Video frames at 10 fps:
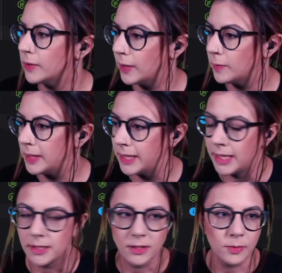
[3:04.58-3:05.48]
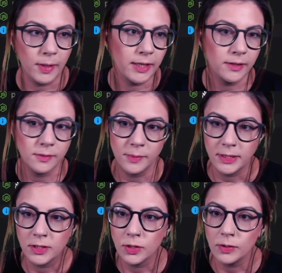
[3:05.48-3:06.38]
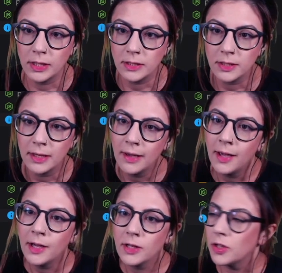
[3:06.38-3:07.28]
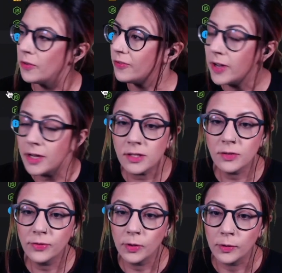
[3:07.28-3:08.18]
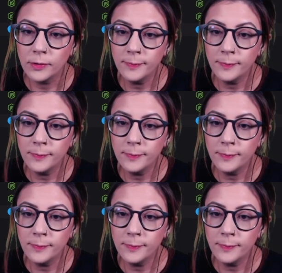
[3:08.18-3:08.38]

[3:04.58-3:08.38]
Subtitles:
that would be the easiest way to do this. So first of all,